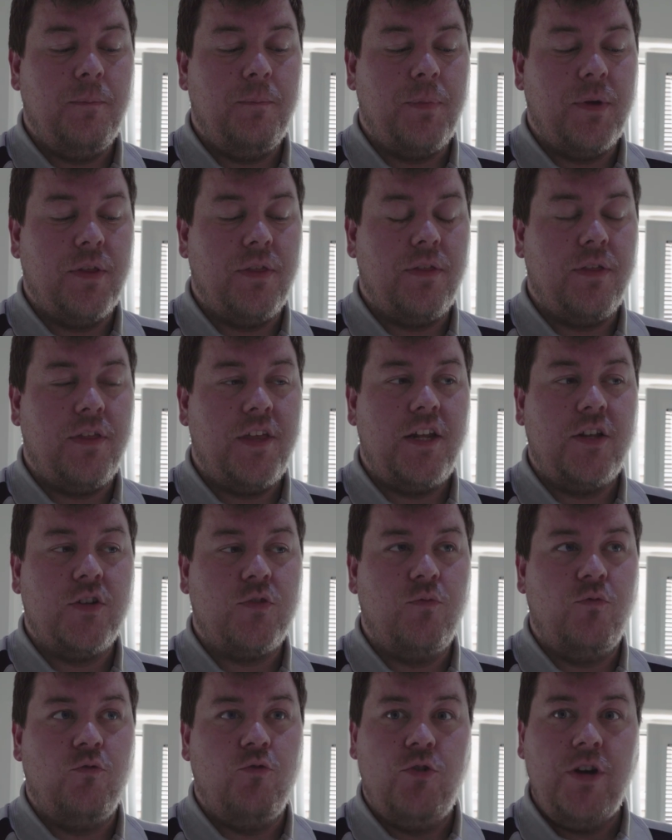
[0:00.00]
But the thing
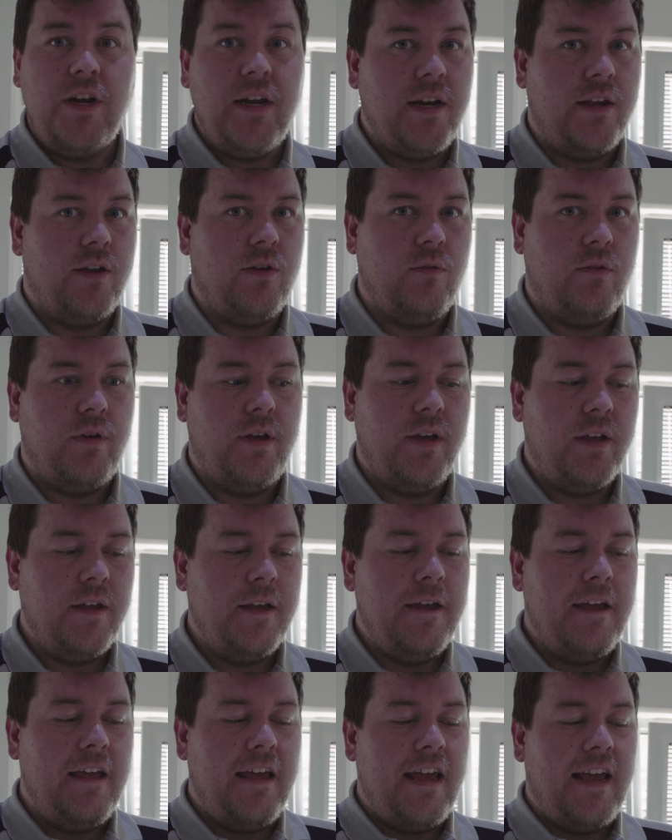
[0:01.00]
that's really annoying
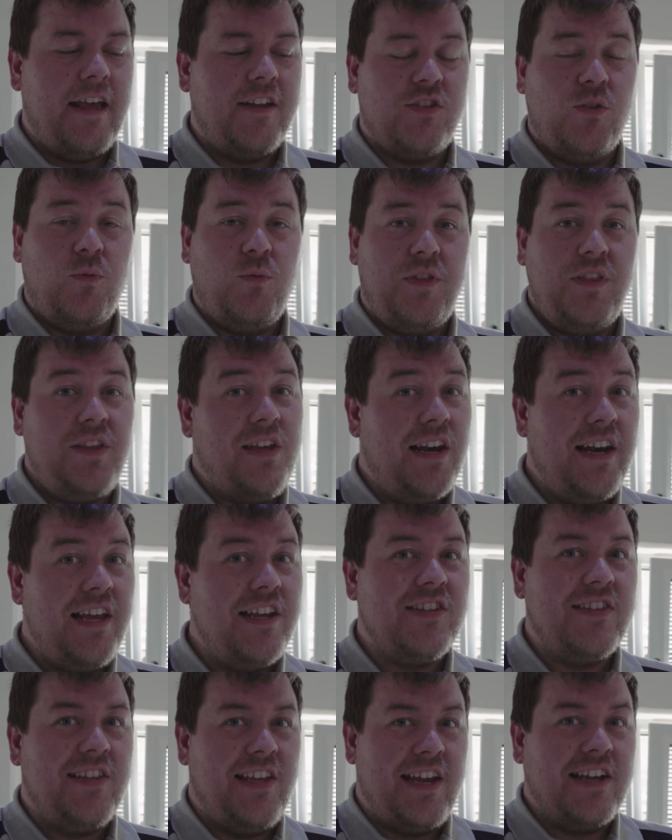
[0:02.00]
is that with the
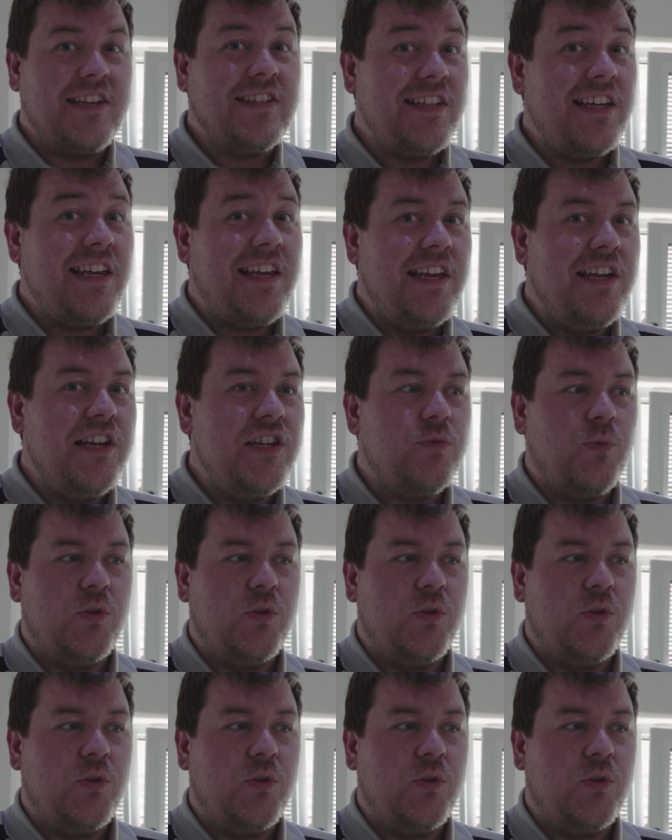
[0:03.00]
Elise and the Exige,